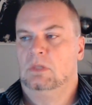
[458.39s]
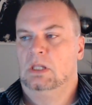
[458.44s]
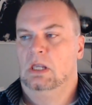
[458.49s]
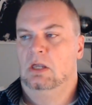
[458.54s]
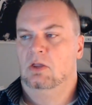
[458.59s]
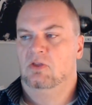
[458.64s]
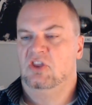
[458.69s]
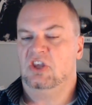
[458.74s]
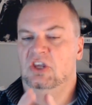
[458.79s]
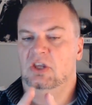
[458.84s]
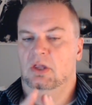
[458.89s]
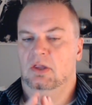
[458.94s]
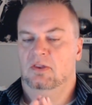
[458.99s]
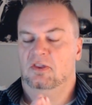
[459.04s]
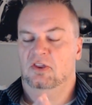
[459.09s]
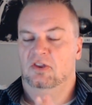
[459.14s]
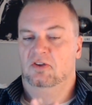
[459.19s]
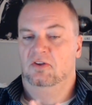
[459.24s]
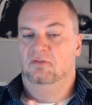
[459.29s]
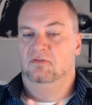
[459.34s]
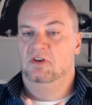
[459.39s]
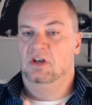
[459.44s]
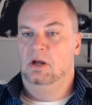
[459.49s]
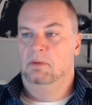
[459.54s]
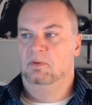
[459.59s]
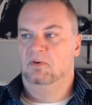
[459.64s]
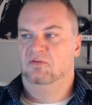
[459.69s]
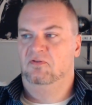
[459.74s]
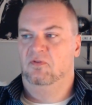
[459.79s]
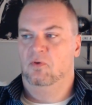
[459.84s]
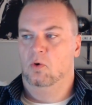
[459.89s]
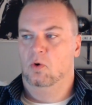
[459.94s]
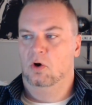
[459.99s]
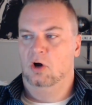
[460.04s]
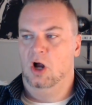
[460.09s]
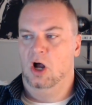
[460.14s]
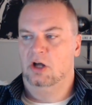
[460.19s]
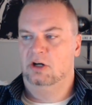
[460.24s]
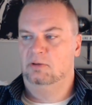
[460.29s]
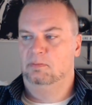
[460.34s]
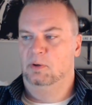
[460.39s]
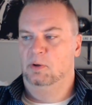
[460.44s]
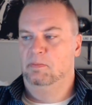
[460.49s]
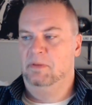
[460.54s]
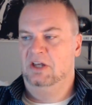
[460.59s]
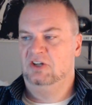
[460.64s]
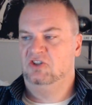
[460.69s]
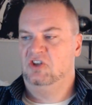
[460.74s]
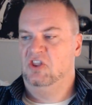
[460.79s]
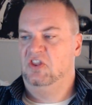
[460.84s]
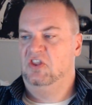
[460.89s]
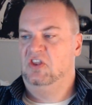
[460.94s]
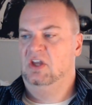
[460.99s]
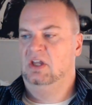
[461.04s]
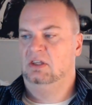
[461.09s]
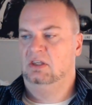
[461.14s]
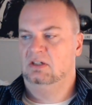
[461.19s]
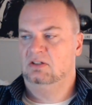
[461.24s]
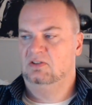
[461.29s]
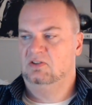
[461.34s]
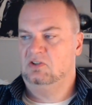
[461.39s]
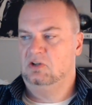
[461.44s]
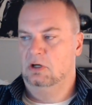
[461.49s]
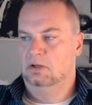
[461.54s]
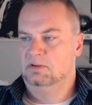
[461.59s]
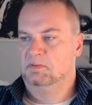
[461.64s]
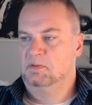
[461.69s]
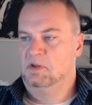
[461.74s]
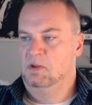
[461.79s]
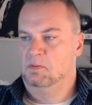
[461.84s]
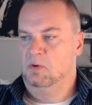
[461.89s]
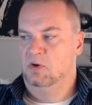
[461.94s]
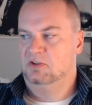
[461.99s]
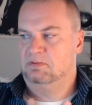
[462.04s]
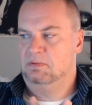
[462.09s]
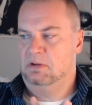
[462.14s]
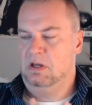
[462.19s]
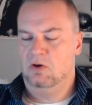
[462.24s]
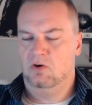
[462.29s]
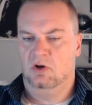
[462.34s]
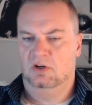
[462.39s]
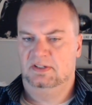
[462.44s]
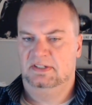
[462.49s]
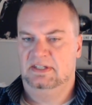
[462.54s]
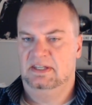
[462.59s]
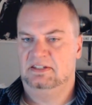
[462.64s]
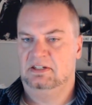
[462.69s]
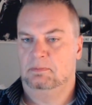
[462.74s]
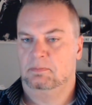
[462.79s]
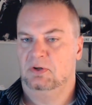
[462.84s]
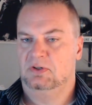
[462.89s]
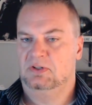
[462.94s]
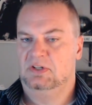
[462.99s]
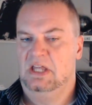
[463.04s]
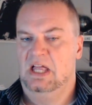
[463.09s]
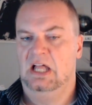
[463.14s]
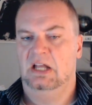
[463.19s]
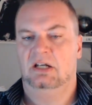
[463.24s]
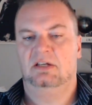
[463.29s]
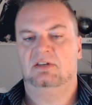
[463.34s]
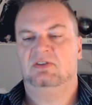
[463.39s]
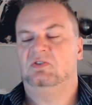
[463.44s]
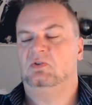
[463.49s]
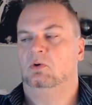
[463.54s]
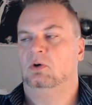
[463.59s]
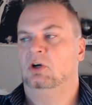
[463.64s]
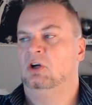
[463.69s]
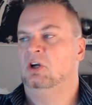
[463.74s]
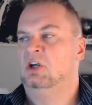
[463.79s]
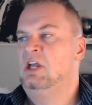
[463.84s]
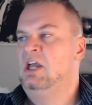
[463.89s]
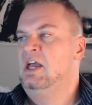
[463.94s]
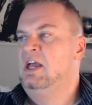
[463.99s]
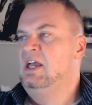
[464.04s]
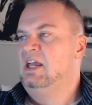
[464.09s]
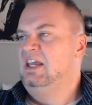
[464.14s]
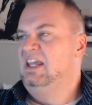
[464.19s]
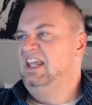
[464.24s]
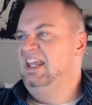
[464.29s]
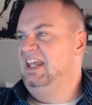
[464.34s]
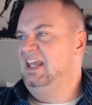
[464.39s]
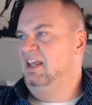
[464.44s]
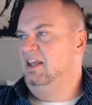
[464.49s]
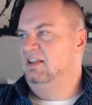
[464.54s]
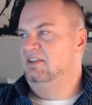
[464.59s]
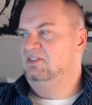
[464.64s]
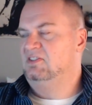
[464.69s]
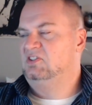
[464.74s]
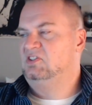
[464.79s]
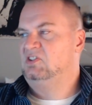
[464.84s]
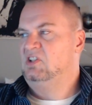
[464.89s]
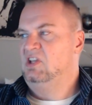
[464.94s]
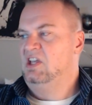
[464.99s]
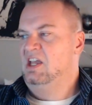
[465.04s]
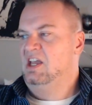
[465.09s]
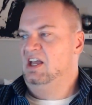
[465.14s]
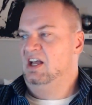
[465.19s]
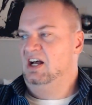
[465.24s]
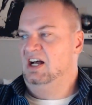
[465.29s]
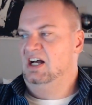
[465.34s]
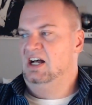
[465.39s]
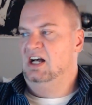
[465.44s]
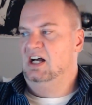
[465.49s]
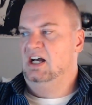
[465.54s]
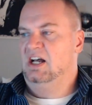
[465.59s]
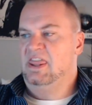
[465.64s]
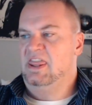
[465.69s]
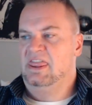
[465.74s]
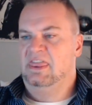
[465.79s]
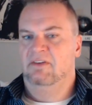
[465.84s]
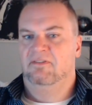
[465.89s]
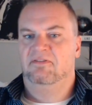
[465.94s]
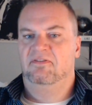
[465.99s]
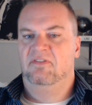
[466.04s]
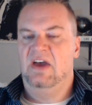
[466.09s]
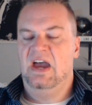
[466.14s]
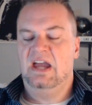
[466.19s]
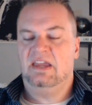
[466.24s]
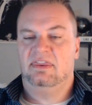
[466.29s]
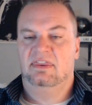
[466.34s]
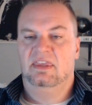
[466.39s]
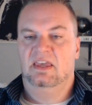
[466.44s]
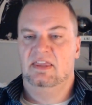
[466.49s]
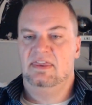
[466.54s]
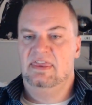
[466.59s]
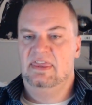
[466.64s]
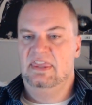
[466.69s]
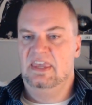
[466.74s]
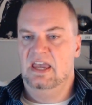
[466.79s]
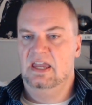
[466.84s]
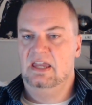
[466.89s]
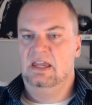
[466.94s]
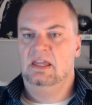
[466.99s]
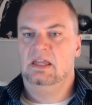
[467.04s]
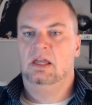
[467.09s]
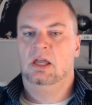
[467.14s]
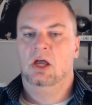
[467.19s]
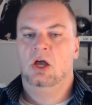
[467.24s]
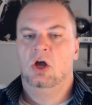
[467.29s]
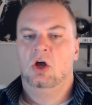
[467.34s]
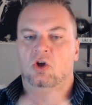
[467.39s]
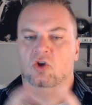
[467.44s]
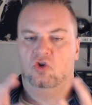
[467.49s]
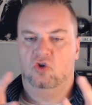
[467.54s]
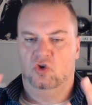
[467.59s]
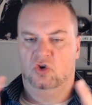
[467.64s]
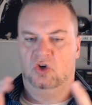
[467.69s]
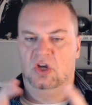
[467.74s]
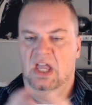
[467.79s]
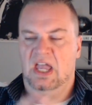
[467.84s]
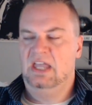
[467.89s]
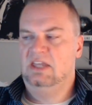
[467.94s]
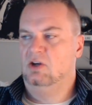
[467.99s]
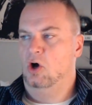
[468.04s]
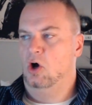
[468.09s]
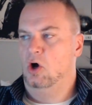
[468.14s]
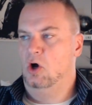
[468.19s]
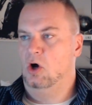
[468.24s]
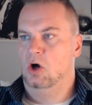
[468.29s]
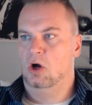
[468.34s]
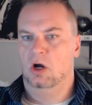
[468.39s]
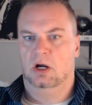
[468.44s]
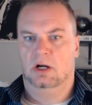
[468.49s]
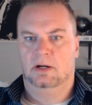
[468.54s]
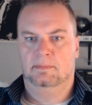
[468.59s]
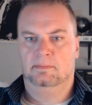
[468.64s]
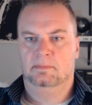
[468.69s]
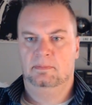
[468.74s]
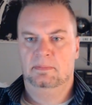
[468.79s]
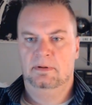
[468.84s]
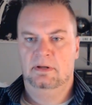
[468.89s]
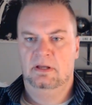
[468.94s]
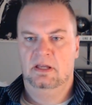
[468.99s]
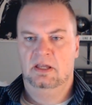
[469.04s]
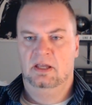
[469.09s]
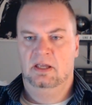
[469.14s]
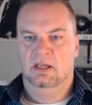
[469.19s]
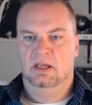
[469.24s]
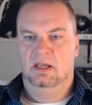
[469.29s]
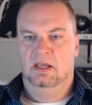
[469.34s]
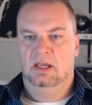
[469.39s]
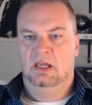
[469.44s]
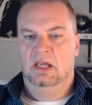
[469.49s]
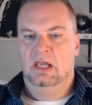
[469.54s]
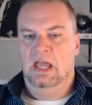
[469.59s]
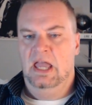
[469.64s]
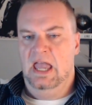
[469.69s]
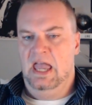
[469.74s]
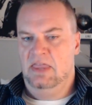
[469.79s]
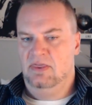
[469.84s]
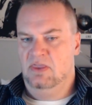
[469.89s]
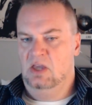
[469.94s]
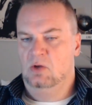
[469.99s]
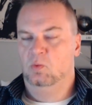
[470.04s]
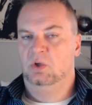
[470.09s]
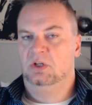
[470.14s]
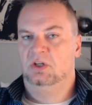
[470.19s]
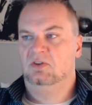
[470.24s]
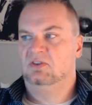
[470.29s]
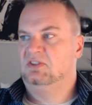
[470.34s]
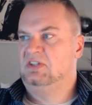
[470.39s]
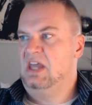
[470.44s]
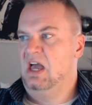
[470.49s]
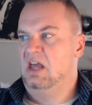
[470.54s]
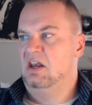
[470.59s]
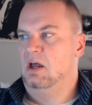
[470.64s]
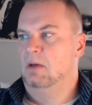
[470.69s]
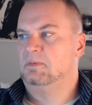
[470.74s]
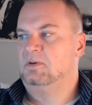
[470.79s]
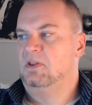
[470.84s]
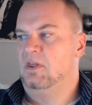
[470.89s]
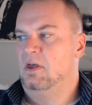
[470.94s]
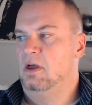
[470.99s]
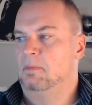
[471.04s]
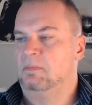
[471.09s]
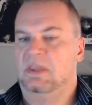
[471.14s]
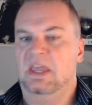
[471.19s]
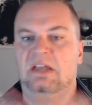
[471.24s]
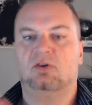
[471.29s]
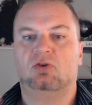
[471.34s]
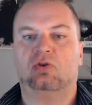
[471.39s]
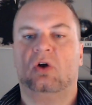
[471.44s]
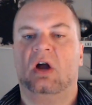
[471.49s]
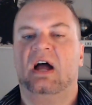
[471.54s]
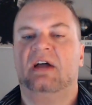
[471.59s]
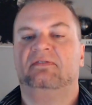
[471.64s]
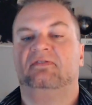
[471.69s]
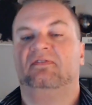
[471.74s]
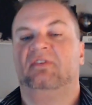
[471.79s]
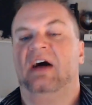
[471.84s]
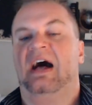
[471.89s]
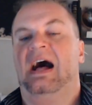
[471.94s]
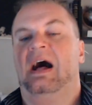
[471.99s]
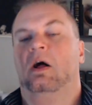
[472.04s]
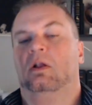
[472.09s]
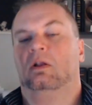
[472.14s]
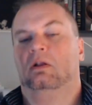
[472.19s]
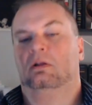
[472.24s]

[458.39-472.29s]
The number 4 honorable mention thing that disturbs me the most about narcissistic personality disorder is the fact that they create harm, and then when you stand up to them, they cry foul.